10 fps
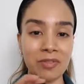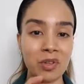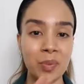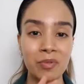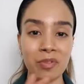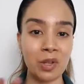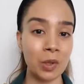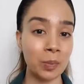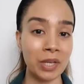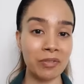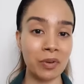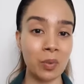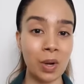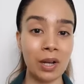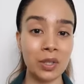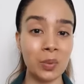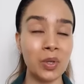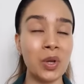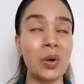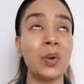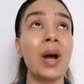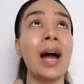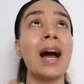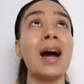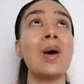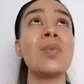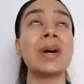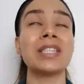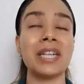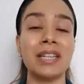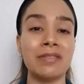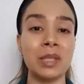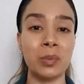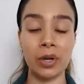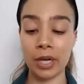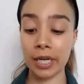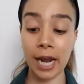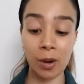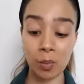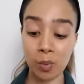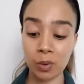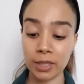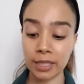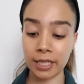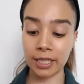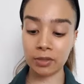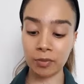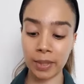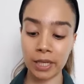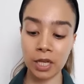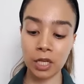If you've been following me for a while, you will know how much I love this product and how important it is for me.